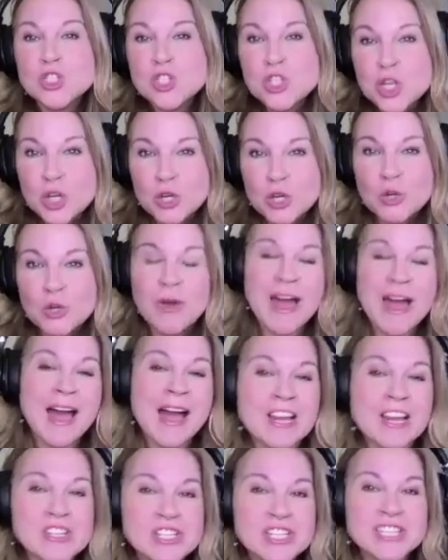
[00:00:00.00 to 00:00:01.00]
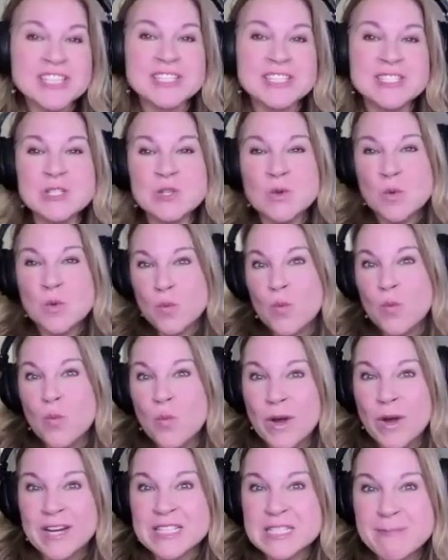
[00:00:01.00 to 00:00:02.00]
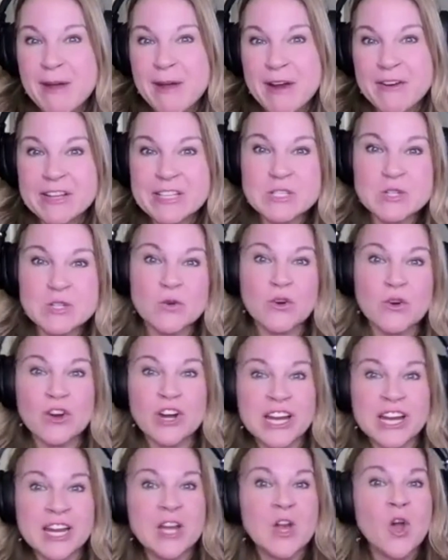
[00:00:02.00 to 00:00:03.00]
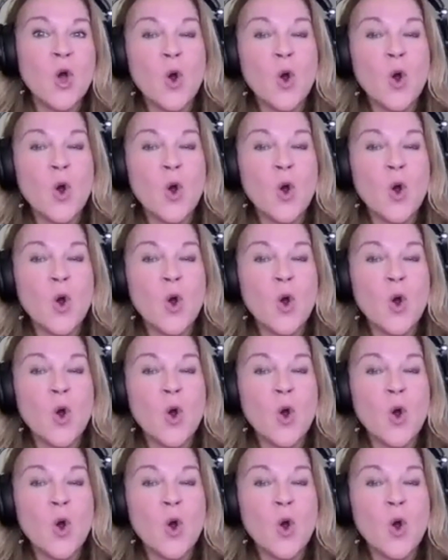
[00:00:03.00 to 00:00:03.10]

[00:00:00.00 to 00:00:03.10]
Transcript: 2 actions, 1 inspiring story,